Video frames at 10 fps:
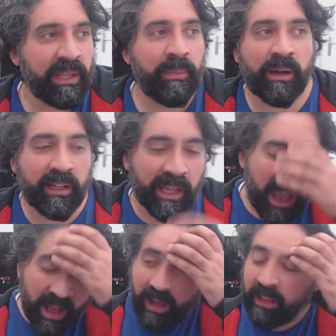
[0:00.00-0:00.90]
Buckley.
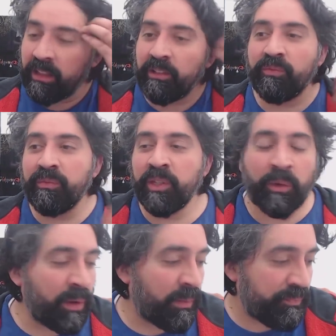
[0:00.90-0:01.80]
You
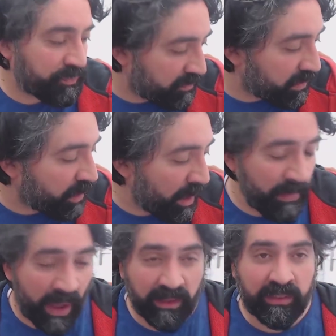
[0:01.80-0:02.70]
know what? Going
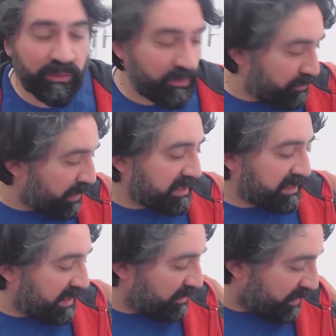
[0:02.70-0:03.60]
back to the
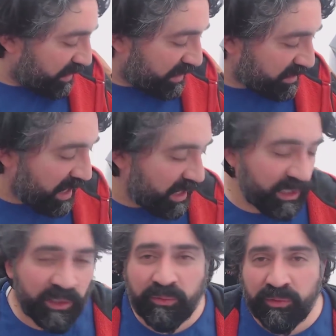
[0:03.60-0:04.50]
wrestling figures,
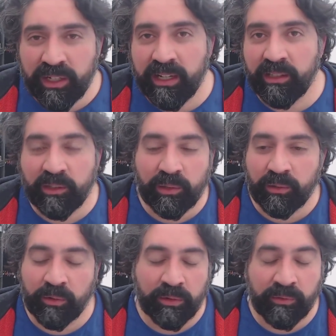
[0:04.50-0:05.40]
you really do,
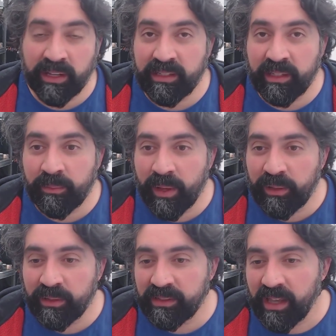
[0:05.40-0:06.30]
or the wrestling
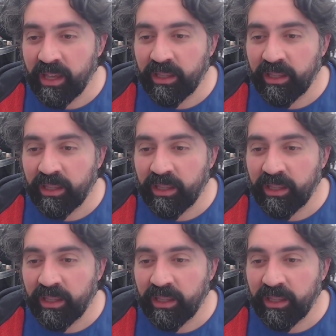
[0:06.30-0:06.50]
belts.